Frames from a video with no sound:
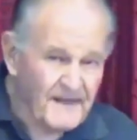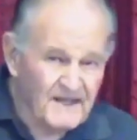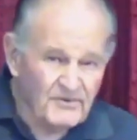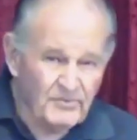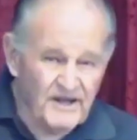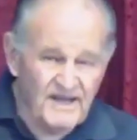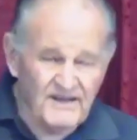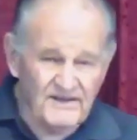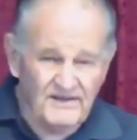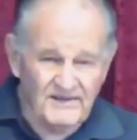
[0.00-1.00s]
where
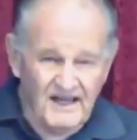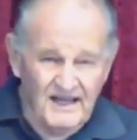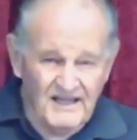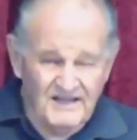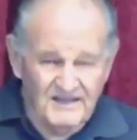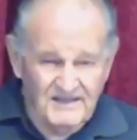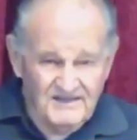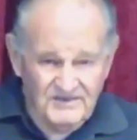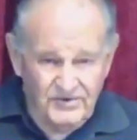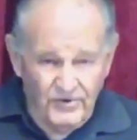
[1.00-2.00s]
they
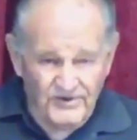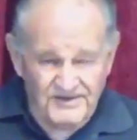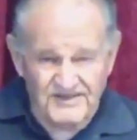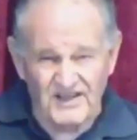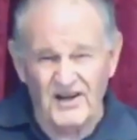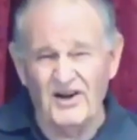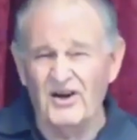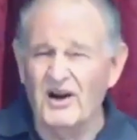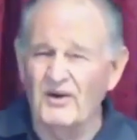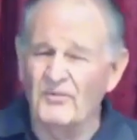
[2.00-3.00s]
talked and said,
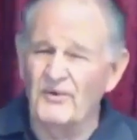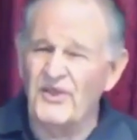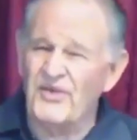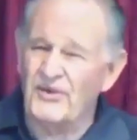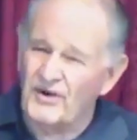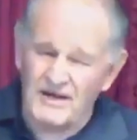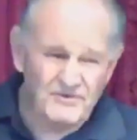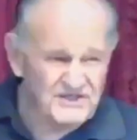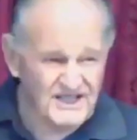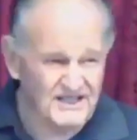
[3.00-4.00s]
oh, we thought he
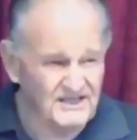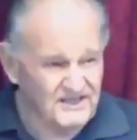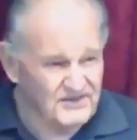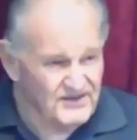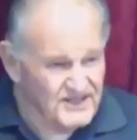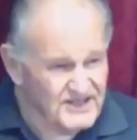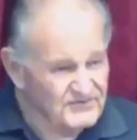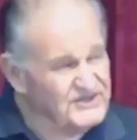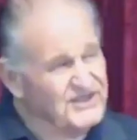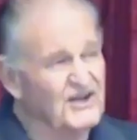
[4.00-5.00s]
was going to do this, he
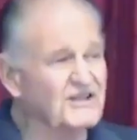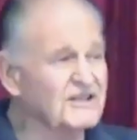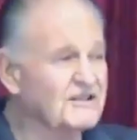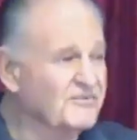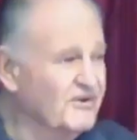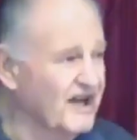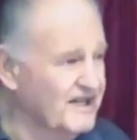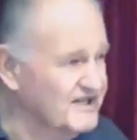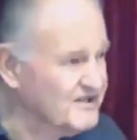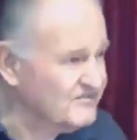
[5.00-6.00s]
was going to liberate
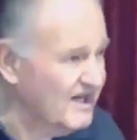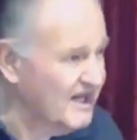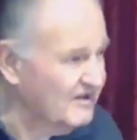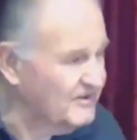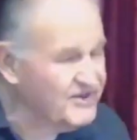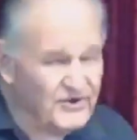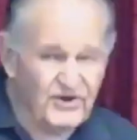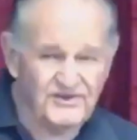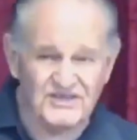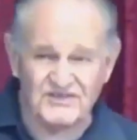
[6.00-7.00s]
Israel, we thought
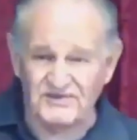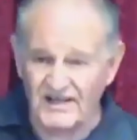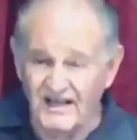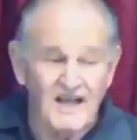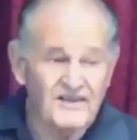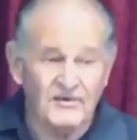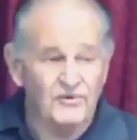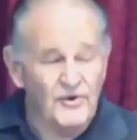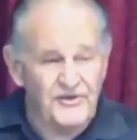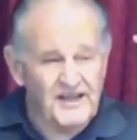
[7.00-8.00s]
this was going to... They're
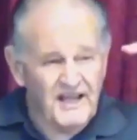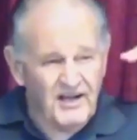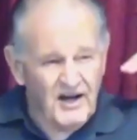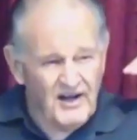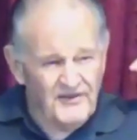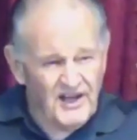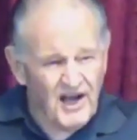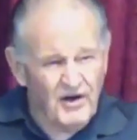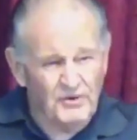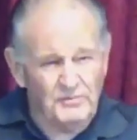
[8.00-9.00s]
all thinking on the
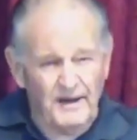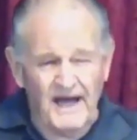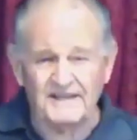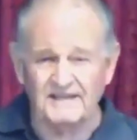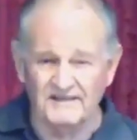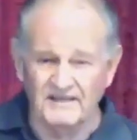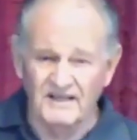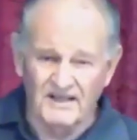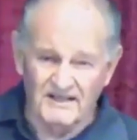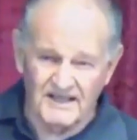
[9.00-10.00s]
old pattern
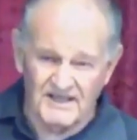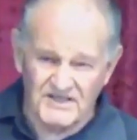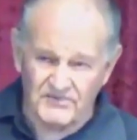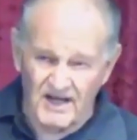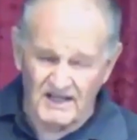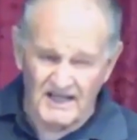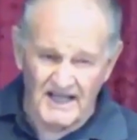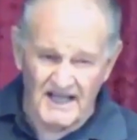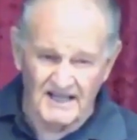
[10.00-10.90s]
that Israel had.